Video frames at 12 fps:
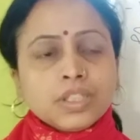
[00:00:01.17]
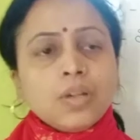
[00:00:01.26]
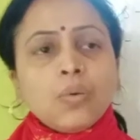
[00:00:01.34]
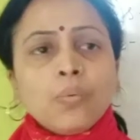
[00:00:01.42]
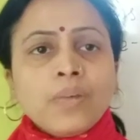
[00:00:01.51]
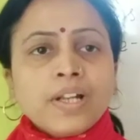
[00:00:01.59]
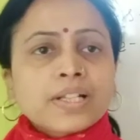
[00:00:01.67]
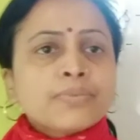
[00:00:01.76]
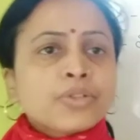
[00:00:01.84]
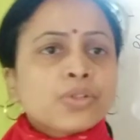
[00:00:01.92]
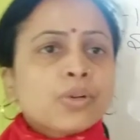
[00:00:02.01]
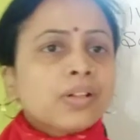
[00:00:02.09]
Welcome
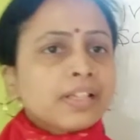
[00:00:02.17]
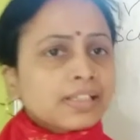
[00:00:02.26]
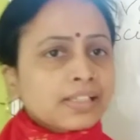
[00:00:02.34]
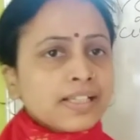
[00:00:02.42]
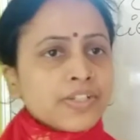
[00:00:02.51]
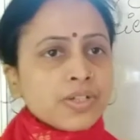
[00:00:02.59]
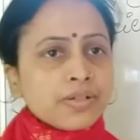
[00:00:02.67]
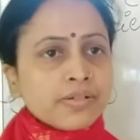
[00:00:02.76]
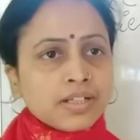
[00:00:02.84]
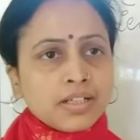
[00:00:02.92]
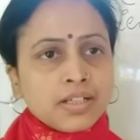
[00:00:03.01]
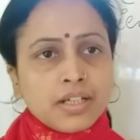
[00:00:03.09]
to the online class,
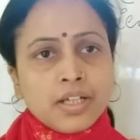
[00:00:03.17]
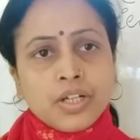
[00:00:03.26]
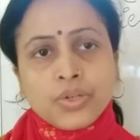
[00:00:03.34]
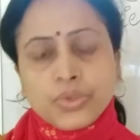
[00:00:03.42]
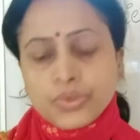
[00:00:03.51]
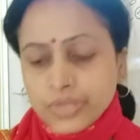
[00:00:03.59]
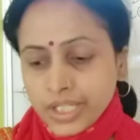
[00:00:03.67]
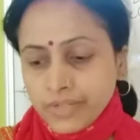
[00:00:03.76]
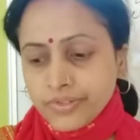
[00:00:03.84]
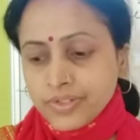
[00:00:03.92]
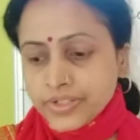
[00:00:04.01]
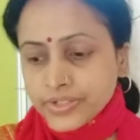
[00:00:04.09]
children. Today we
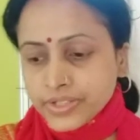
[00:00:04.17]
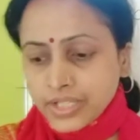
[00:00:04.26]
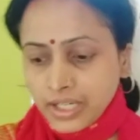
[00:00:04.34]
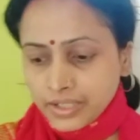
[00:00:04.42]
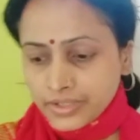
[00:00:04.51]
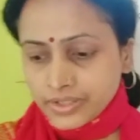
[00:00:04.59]
will start